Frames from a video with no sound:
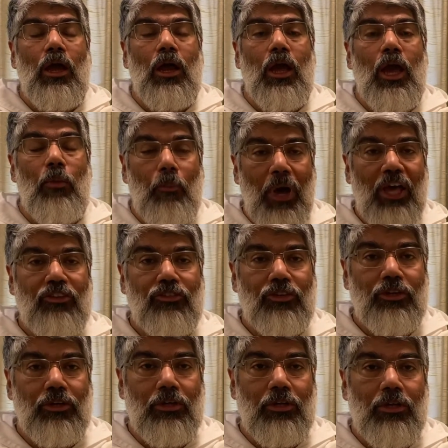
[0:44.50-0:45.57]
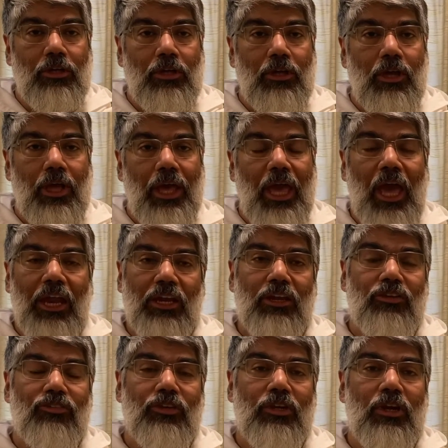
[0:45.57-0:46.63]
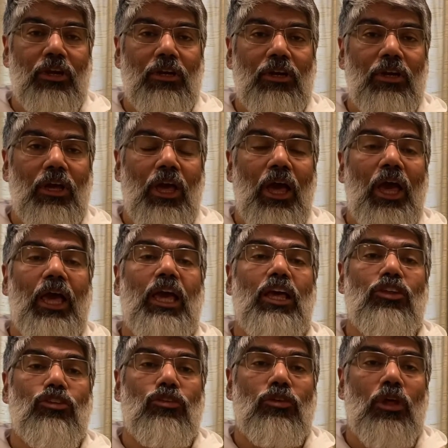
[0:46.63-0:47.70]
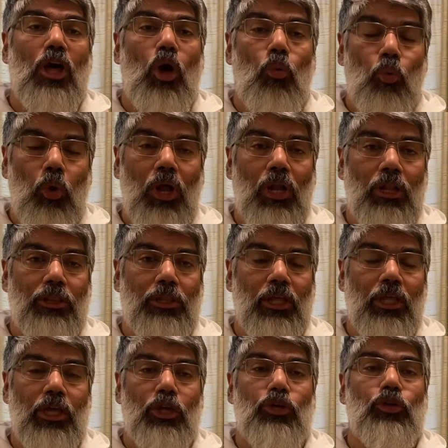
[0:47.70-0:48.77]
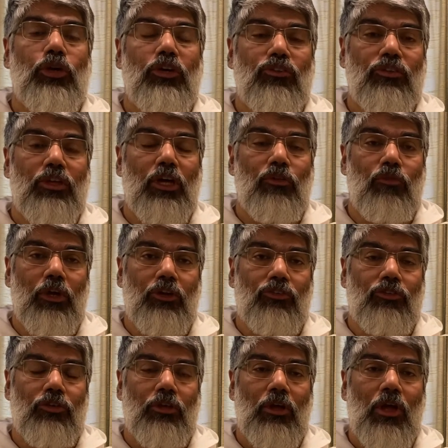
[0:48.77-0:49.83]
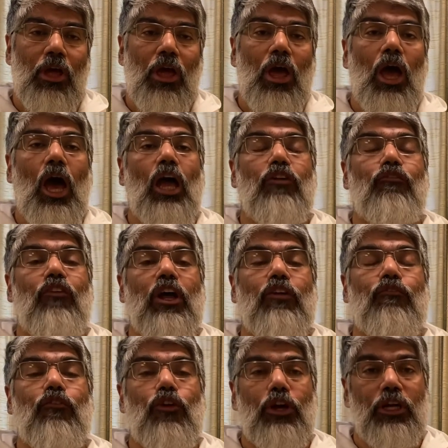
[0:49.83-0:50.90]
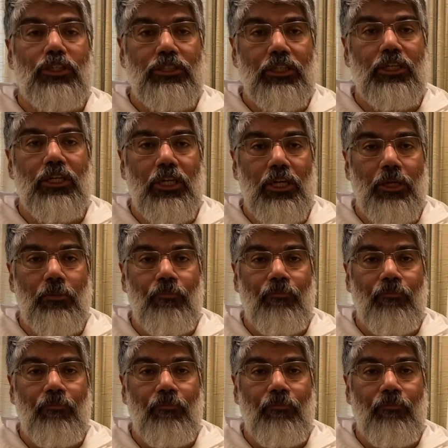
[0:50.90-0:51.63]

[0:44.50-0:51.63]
a master entrusted his wealth to his servants and went for a journey.